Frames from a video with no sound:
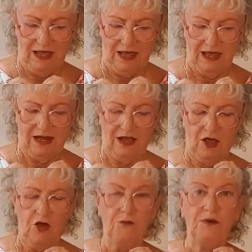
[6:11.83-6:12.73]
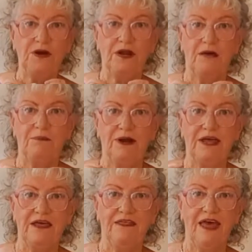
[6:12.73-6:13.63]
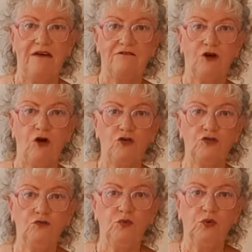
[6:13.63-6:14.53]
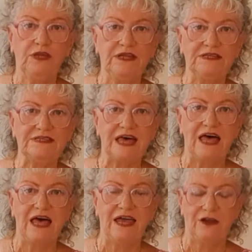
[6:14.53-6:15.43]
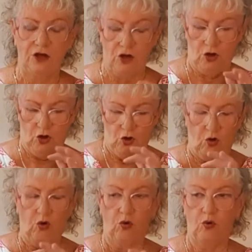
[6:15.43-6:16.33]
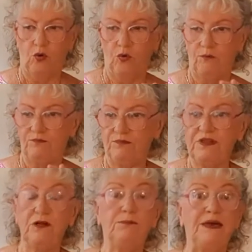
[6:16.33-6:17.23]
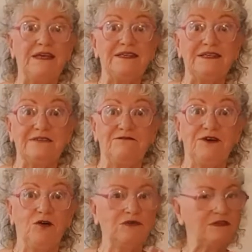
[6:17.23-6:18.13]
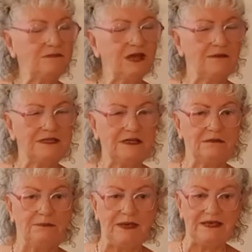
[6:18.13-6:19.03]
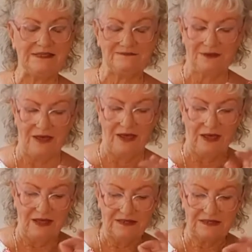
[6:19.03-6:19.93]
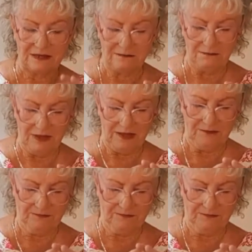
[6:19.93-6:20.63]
and I open it up and I either have cotton wool inside or little pieces of felt, sometimes a little piece of timber,